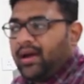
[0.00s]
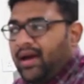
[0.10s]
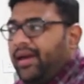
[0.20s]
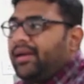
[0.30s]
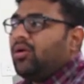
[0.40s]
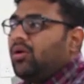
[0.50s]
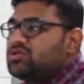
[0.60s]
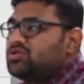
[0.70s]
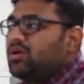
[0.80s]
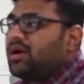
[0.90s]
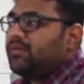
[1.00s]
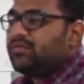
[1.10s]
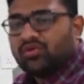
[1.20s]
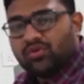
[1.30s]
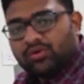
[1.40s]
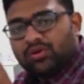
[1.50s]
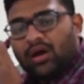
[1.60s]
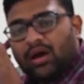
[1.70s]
and also I have shown